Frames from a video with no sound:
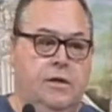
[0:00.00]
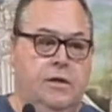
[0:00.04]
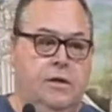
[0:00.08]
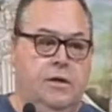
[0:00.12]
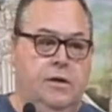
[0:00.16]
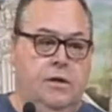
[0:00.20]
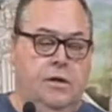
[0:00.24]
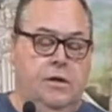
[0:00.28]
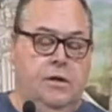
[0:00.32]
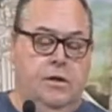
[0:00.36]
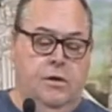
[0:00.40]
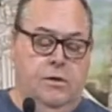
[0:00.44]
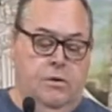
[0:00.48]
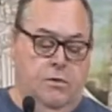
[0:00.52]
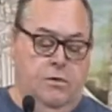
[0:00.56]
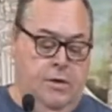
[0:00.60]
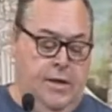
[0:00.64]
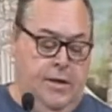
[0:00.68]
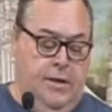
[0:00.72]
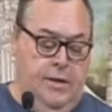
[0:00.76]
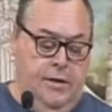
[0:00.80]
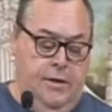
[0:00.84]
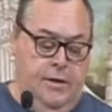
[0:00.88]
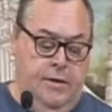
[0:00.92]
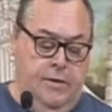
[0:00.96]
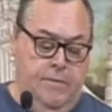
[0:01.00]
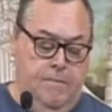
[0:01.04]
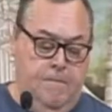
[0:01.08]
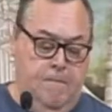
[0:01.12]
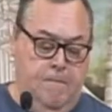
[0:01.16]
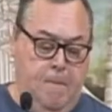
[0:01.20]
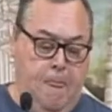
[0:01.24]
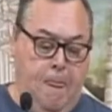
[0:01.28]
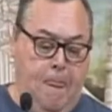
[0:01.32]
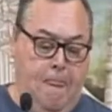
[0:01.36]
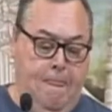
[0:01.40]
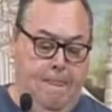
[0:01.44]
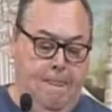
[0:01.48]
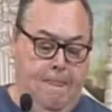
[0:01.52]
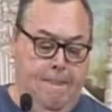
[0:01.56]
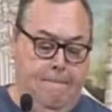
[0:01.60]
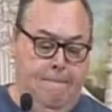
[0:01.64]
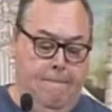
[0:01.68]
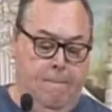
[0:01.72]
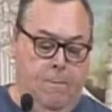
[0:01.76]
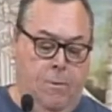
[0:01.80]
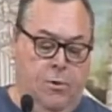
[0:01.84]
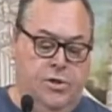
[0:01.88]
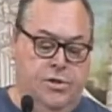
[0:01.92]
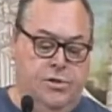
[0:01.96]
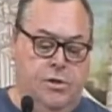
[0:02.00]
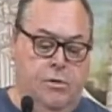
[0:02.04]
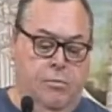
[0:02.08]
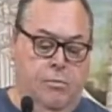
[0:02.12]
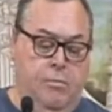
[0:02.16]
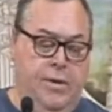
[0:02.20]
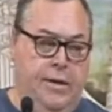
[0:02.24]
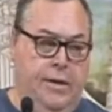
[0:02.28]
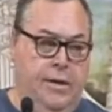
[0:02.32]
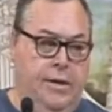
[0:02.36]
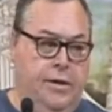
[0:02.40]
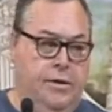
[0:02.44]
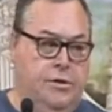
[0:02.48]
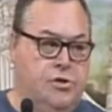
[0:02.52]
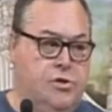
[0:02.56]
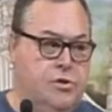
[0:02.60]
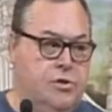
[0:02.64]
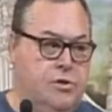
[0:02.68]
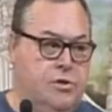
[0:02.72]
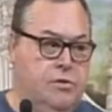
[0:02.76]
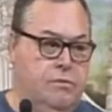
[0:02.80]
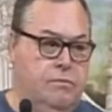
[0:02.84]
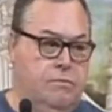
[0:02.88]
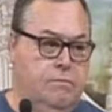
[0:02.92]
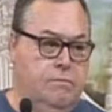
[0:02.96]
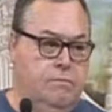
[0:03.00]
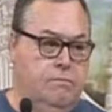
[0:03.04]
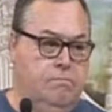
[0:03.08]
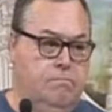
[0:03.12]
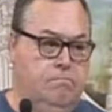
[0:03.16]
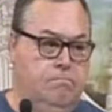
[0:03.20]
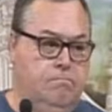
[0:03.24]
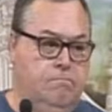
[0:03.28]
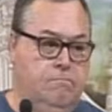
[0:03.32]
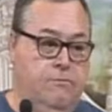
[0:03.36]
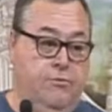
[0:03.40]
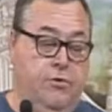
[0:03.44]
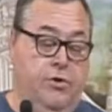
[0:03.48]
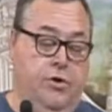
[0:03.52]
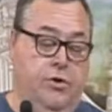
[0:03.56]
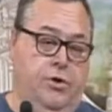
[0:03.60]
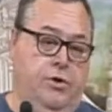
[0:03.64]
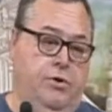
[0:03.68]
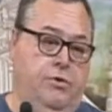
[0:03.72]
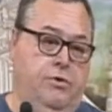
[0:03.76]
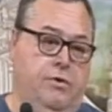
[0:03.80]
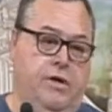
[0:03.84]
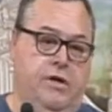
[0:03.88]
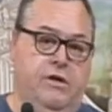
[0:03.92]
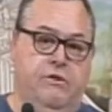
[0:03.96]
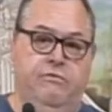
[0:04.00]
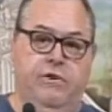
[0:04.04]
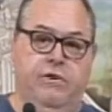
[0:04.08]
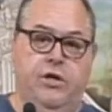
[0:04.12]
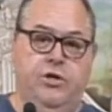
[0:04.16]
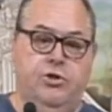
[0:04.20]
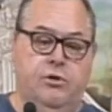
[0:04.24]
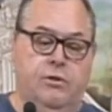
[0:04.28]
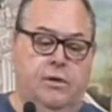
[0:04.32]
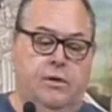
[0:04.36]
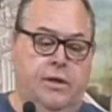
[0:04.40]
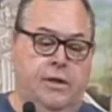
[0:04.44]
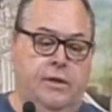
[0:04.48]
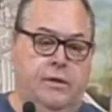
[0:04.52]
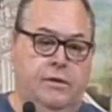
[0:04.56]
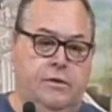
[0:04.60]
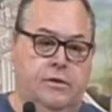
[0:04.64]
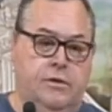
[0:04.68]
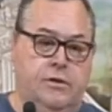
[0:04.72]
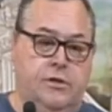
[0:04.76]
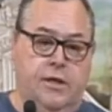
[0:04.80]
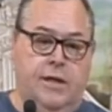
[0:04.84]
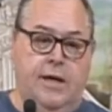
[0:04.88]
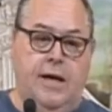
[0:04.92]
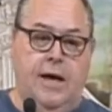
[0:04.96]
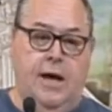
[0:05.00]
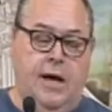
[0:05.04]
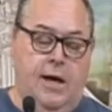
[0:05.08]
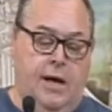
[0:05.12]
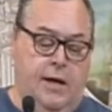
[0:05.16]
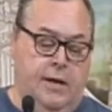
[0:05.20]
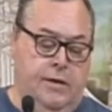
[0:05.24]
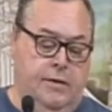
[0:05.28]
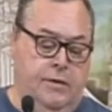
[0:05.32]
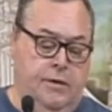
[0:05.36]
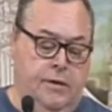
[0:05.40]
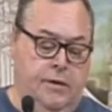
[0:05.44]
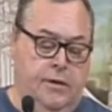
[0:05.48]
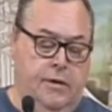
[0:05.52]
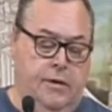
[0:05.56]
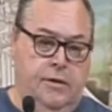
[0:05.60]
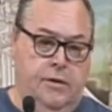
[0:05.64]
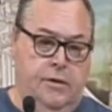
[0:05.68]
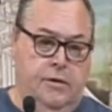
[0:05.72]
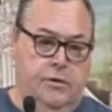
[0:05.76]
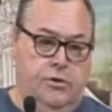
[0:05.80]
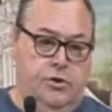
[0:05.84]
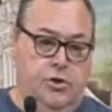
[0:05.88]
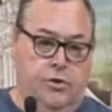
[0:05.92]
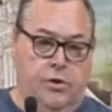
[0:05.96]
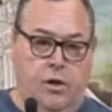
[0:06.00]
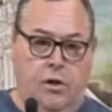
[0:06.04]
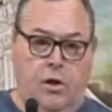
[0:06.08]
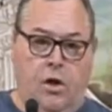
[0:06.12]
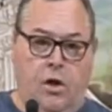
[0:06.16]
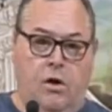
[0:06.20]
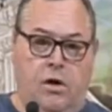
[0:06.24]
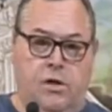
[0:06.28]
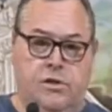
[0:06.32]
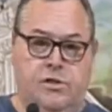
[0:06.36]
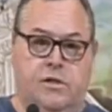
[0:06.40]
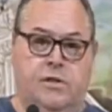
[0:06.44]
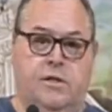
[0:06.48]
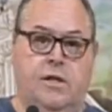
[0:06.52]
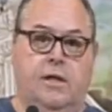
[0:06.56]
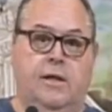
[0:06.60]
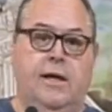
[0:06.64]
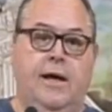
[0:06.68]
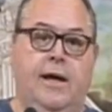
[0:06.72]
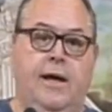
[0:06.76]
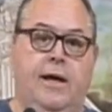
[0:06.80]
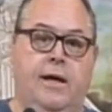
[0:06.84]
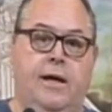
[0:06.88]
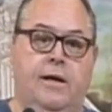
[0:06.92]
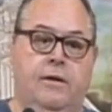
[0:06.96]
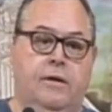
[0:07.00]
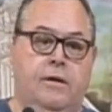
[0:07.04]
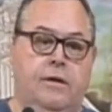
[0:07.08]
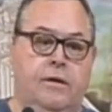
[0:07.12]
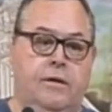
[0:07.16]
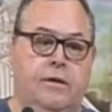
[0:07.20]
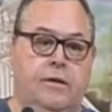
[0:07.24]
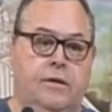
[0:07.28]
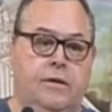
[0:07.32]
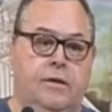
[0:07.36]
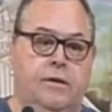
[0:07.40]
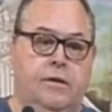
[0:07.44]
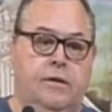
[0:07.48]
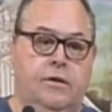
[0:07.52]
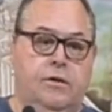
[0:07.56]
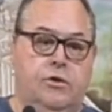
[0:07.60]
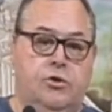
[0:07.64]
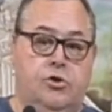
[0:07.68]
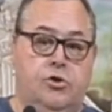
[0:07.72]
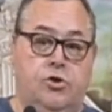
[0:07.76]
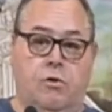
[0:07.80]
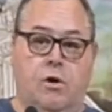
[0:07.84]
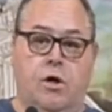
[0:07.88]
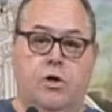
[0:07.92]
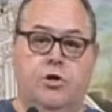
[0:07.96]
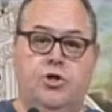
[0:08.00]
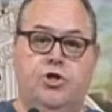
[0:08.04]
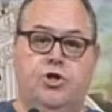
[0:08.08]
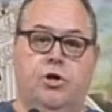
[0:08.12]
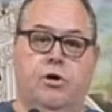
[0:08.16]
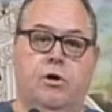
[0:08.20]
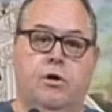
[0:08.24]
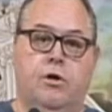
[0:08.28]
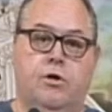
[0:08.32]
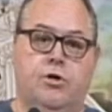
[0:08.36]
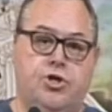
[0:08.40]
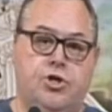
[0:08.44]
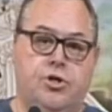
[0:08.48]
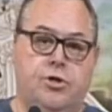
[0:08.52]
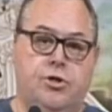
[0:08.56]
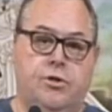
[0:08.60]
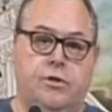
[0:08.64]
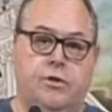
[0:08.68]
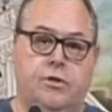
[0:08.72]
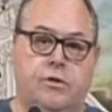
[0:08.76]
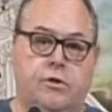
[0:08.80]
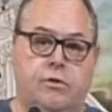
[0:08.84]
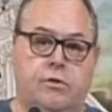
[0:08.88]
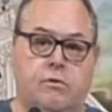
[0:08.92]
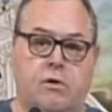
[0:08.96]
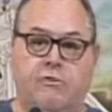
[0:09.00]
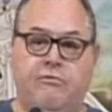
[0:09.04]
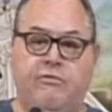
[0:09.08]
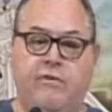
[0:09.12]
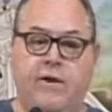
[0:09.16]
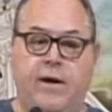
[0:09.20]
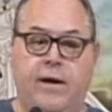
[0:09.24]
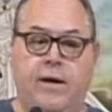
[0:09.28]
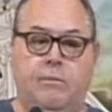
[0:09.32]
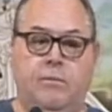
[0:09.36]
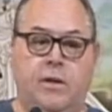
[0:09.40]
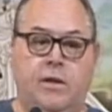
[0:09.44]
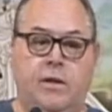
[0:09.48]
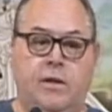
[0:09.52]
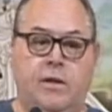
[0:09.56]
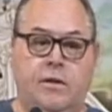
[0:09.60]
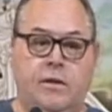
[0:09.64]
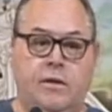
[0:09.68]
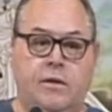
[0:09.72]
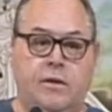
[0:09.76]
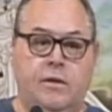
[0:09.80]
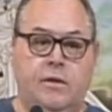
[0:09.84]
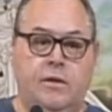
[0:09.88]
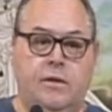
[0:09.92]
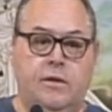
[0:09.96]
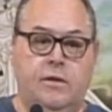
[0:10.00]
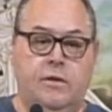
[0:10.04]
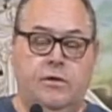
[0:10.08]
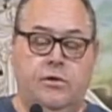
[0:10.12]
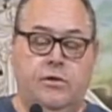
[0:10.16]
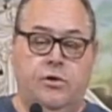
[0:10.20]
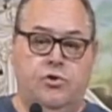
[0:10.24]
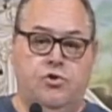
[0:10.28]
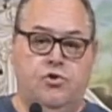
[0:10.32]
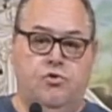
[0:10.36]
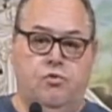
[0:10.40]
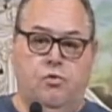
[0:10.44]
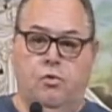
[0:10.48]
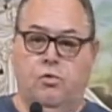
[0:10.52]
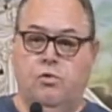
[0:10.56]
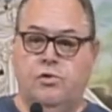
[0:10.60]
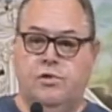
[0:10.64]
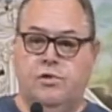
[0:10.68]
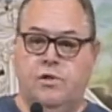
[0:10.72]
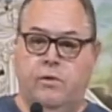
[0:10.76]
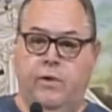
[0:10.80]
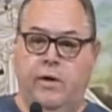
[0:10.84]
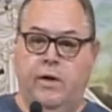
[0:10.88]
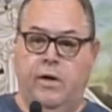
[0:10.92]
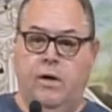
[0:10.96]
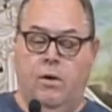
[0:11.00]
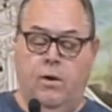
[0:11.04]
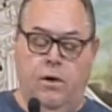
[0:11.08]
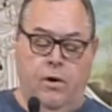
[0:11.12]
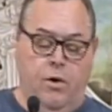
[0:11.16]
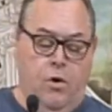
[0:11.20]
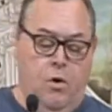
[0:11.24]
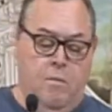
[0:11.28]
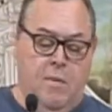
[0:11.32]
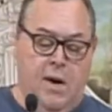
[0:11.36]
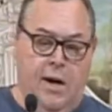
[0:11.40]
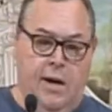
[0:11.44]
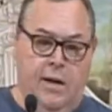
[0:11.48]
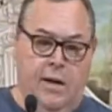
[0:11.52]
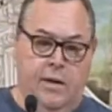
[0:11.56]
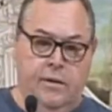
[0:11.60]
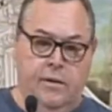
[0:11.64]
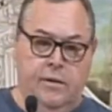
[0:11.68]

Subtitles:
you know. And what is obedience for you individually, to God, to the laws of the land, to our church, to our family? There's rules that we all go by.